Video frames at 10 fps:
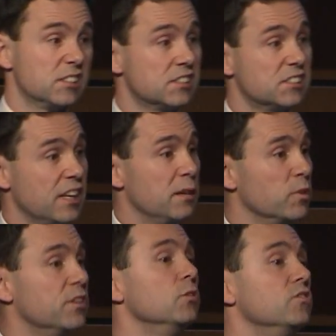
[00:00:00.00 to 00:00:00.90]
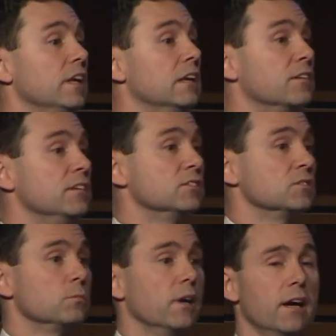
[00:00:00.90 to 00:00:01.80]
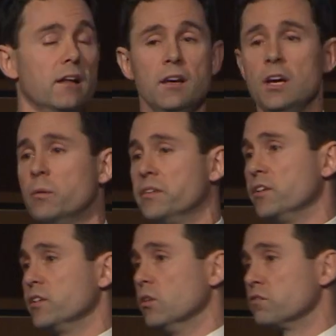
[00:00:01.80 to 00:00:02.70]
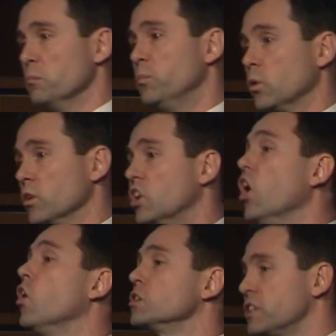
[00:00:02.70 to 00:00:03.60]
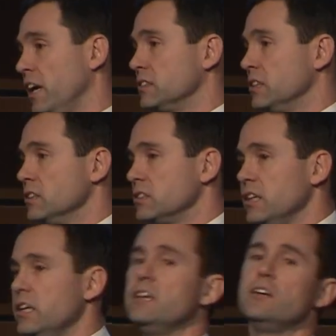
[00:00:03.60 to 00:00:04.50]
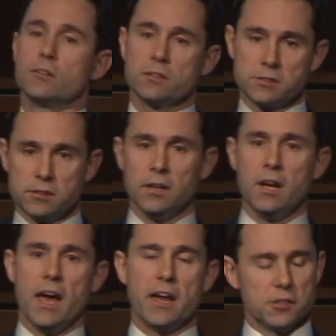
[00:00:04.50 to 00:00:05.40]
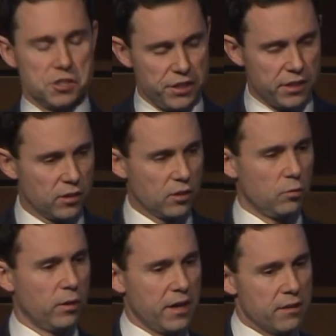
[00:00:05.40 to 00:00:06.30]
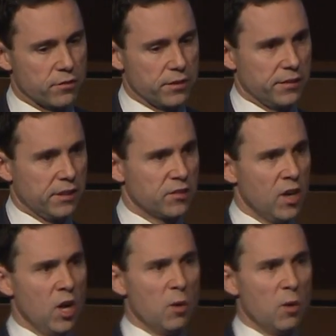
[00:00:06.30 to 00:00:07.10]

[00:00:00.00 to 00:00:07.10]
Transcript: It's the same with the utilities as well, whether you're going from Bord Gáis to SSE or to Energia or whatever it is.